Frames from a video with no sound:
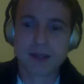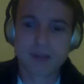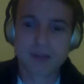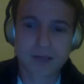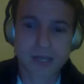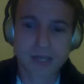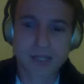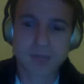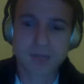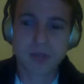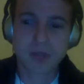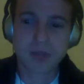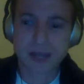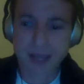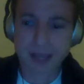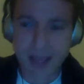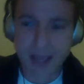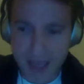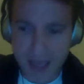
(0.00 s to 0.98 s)

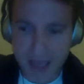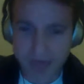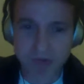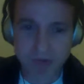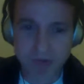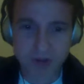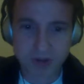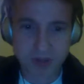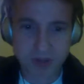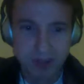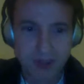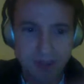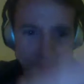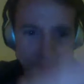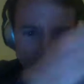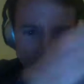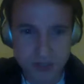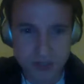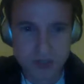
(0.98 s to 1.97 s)
explaining everything
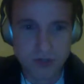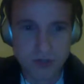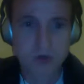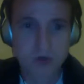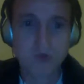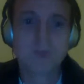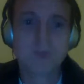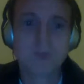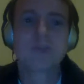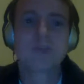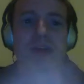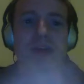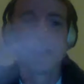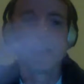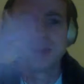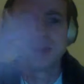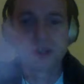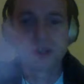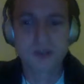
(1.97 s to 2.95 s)
they do that
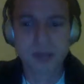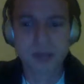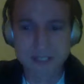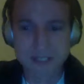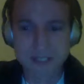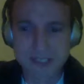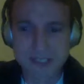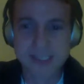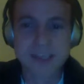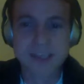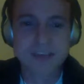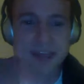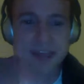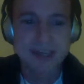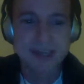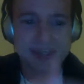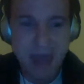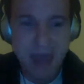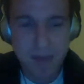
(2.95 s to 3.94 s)
you can like see
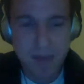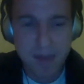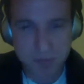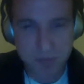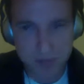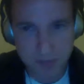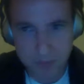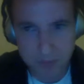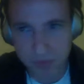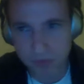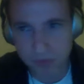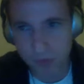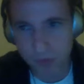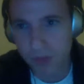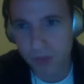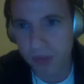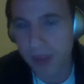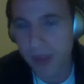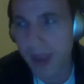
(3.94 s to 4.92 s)
things happen
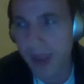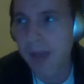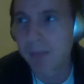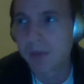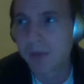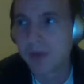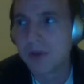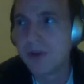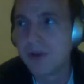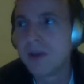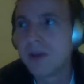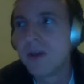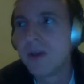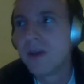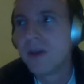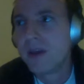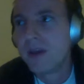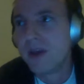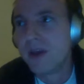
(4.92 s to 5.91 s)
before they happen.
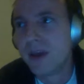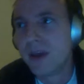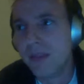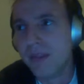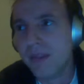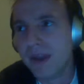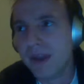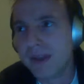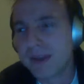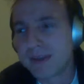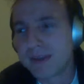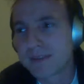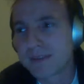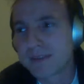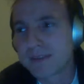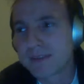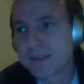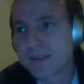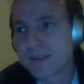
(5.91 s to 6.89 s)
And like,
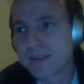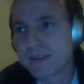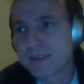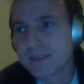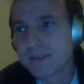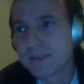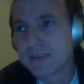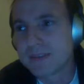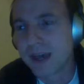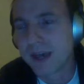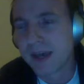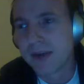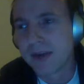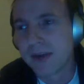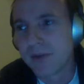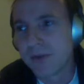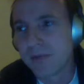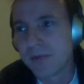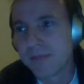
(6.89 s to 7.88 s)
I don't
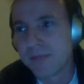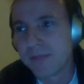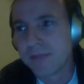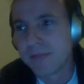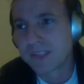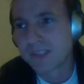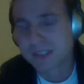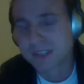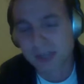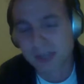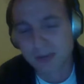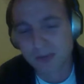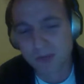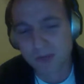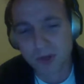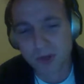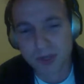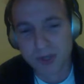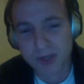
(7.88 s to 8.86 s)
know, it
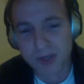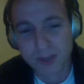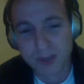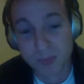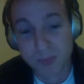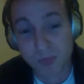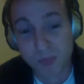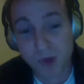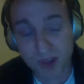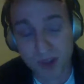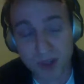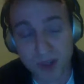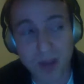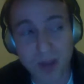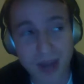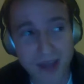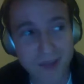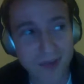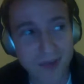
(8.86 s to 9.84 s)
really
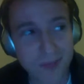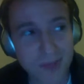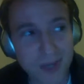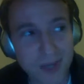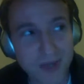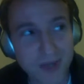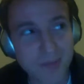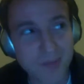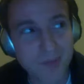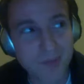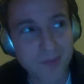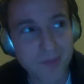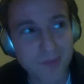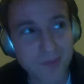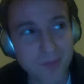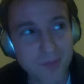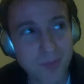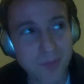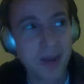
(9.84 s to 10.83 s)
bothered me.
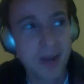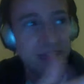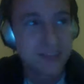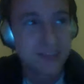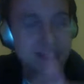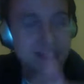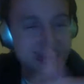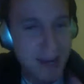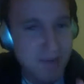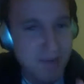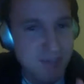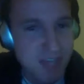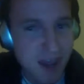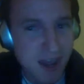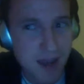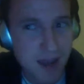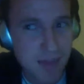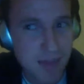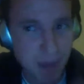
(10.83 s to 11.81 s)
But at the same
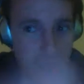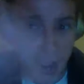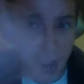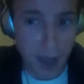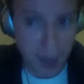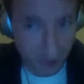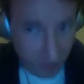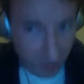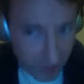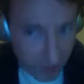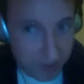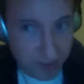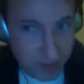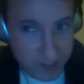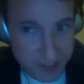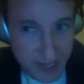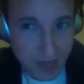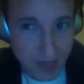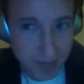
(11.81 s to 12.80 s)
time, I love the
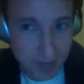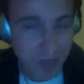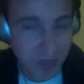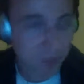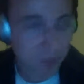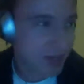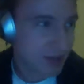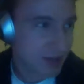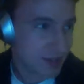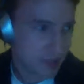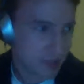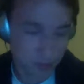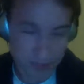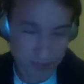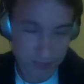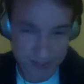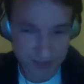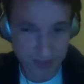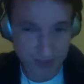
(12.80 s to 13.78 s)
segment because it
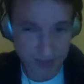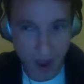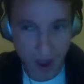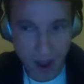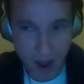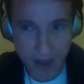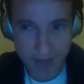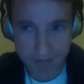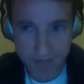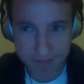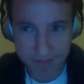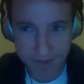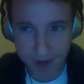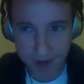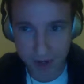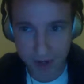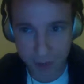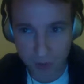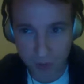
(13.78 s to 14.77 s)
was a hot
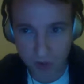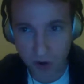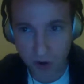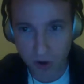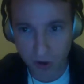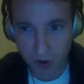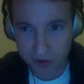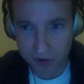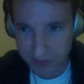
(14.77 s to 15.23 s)
fire brawl,